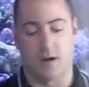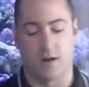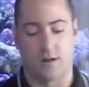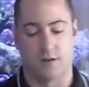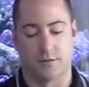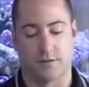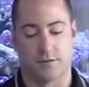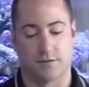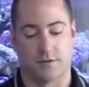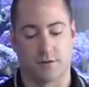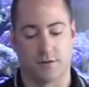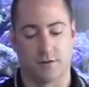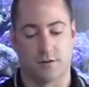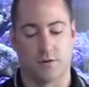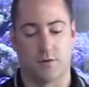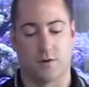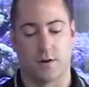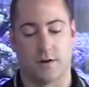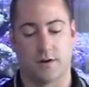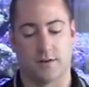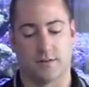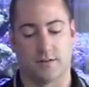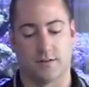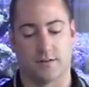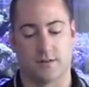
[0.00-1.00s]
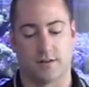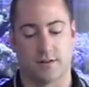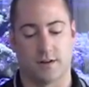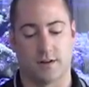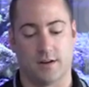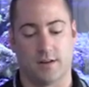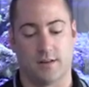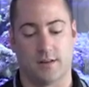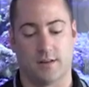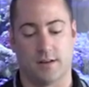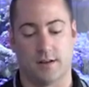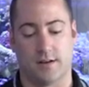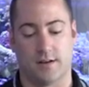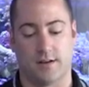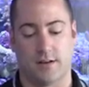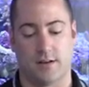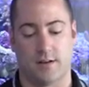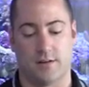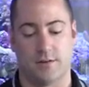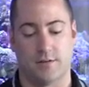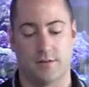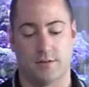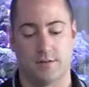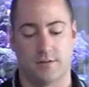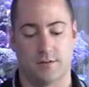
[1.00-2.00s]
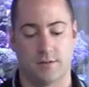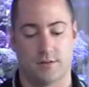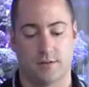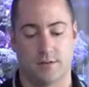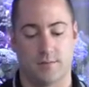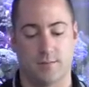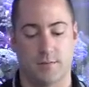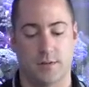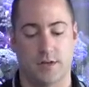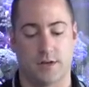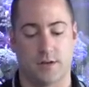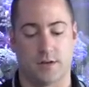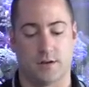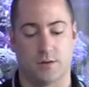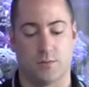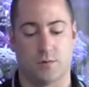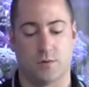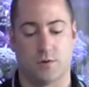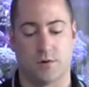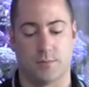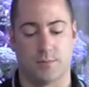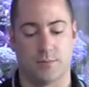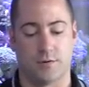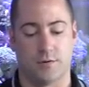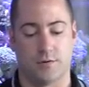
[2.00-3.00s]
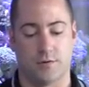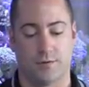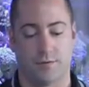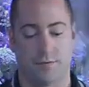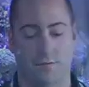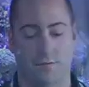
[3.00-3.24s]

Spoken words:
collar is going to go on it to tighten that down and make it waterproof.